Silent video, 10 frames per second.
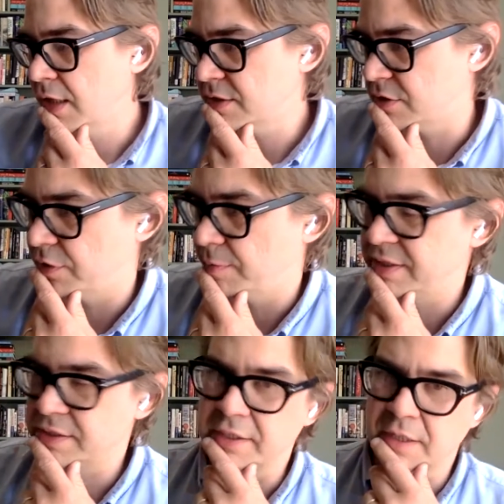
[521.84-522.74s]
So they're
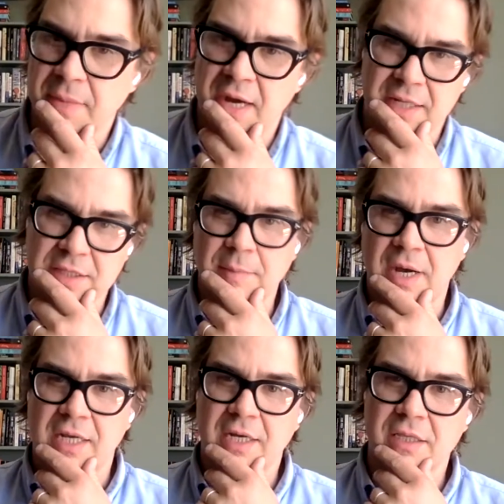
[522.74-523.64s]
basically combining the
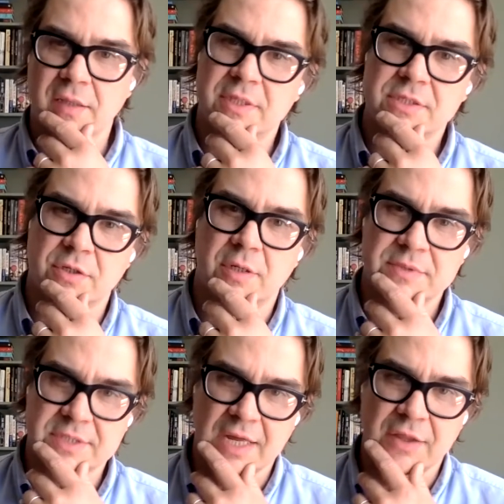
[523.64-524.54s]
mining and the midstream
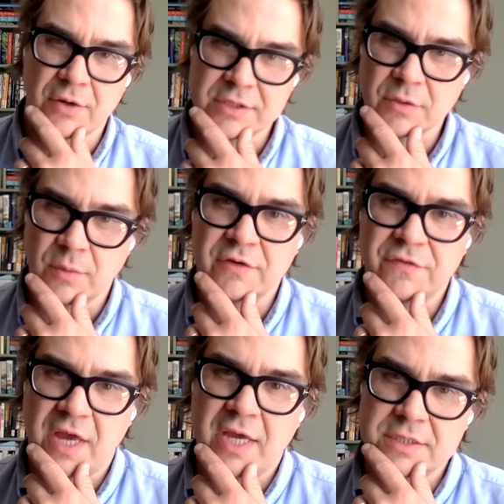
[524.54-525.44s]
together into one
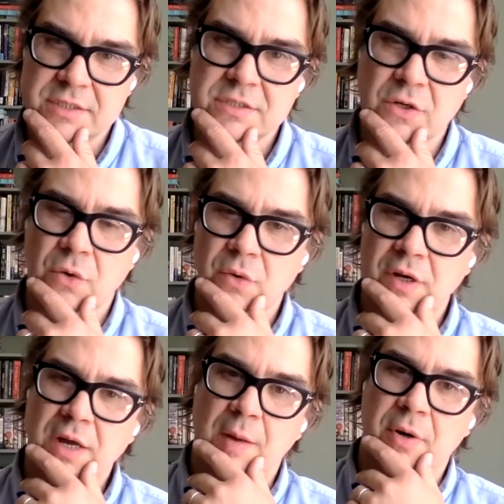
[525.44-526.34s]
phase. And so
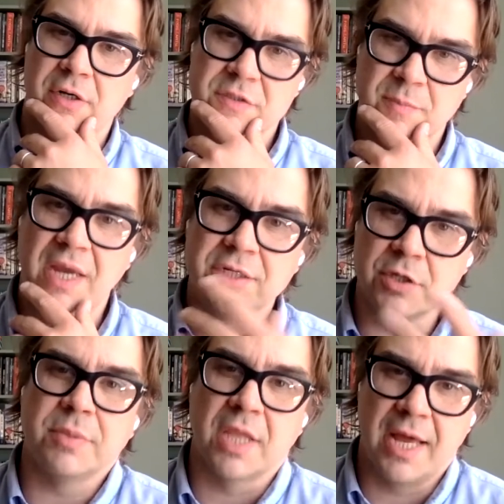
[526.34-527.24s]
Alberta's major
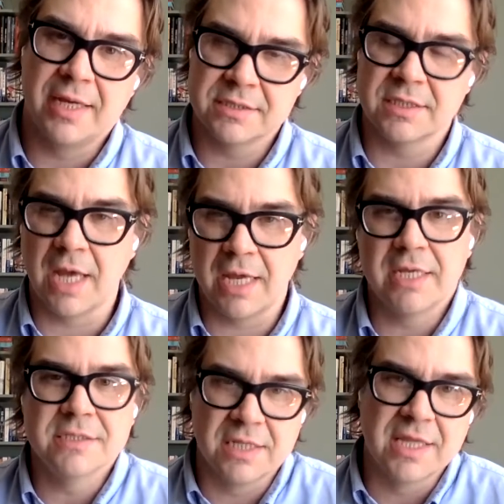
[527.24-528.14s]
play
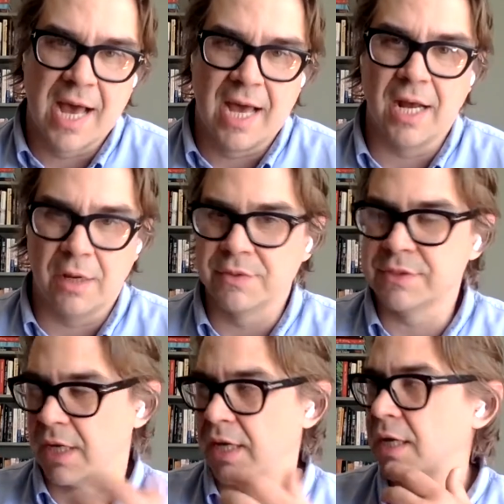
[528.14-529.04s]
is in that, I would
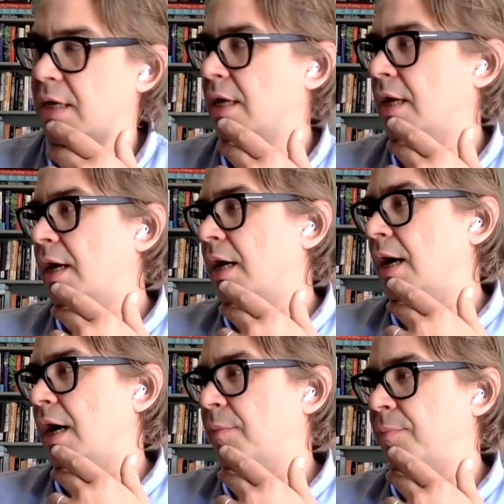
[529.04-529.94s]
say.
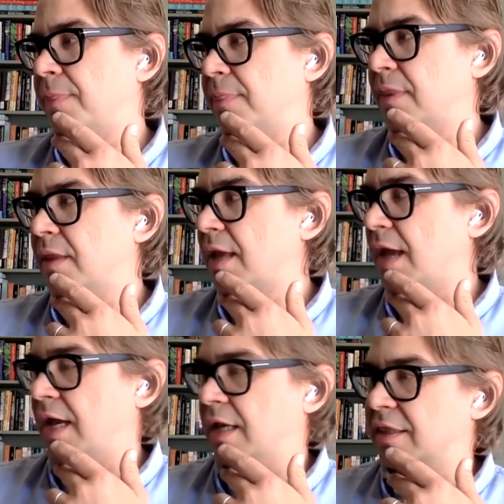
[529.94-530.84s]

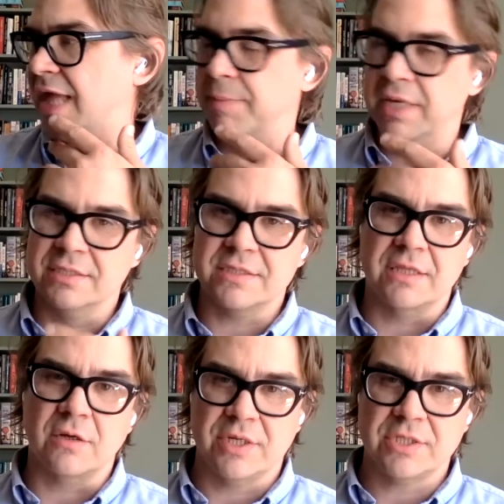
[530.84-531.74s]
And that means that
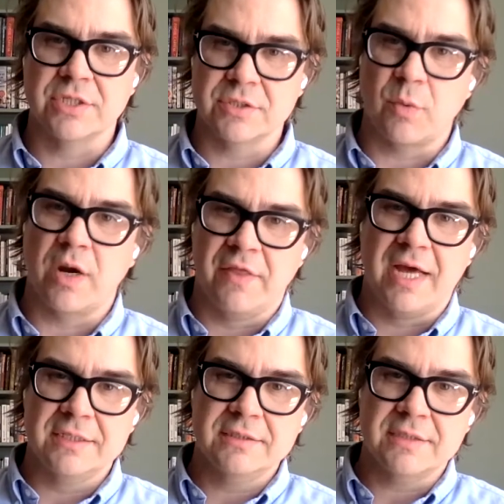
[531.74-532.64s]
the question is where
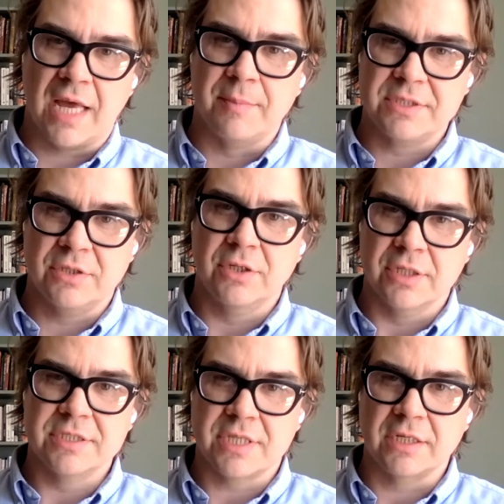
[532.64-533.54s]
that material
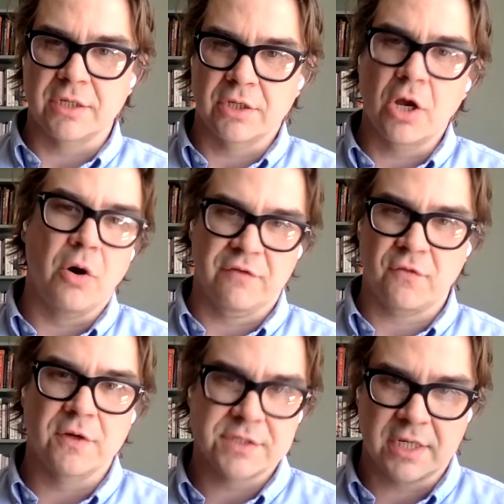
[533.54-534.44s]
is then going to go. And of
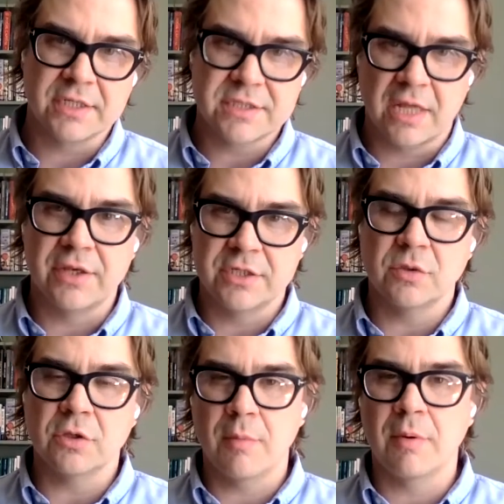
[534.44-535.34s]
course, they could sell it into
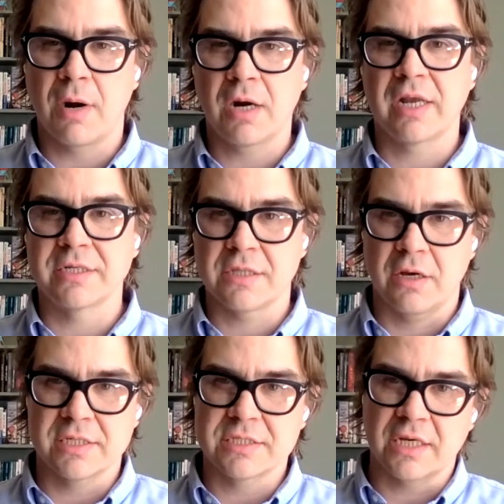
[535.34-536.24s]
a global market as
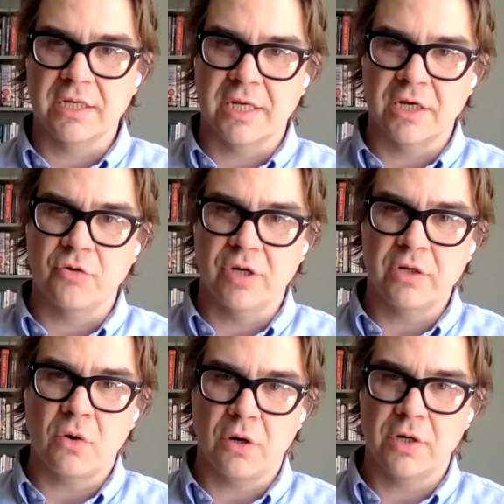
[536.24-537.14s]
long as they could get a green
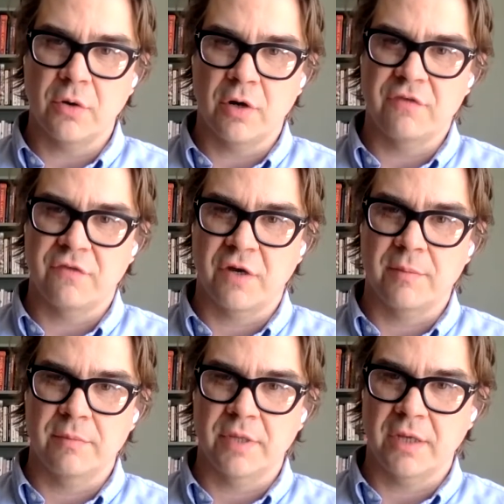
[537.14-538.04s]
corridor
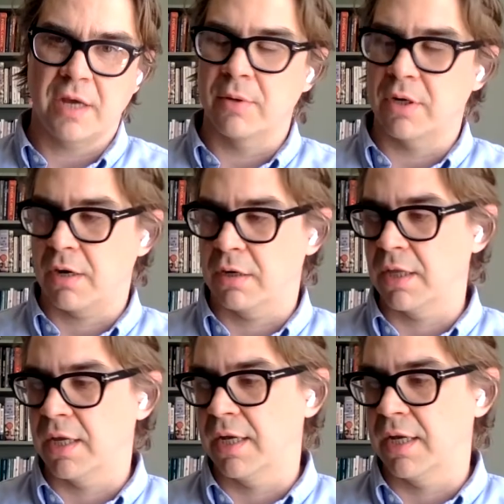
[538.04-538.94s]
from the Alberta
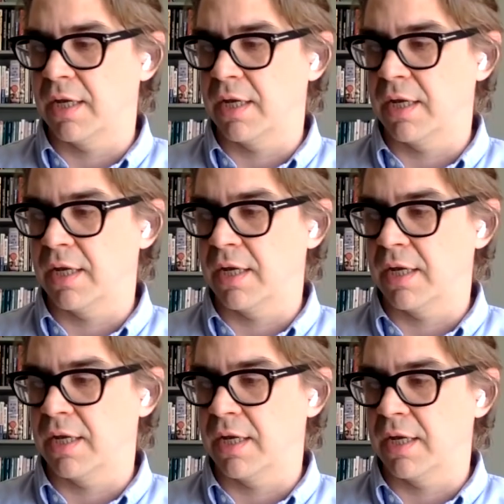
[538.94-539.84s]

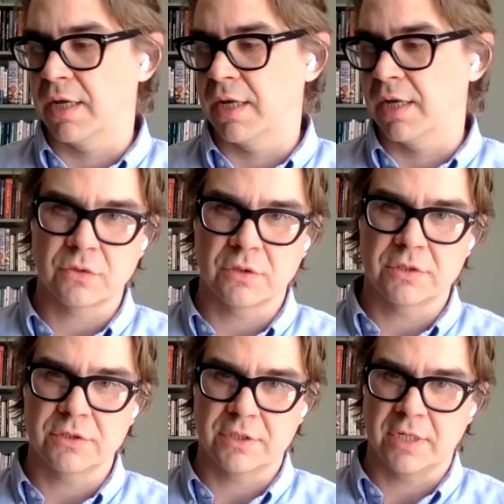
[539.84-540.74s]
heartland to the coast
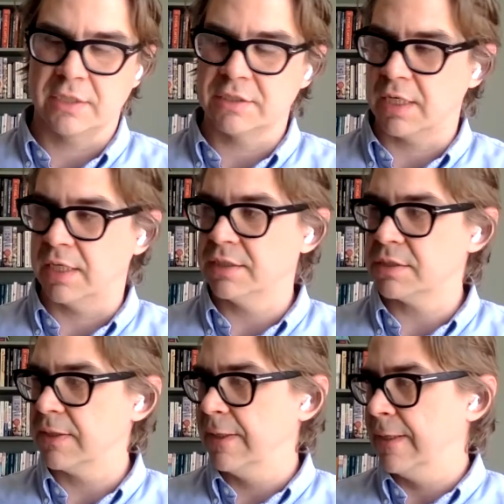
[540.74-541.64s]
or to the United
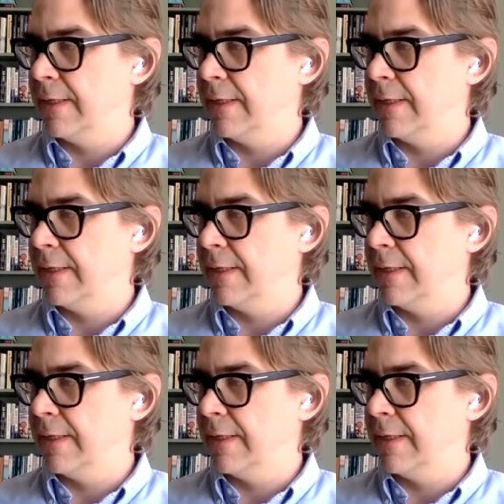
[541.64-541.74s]
States.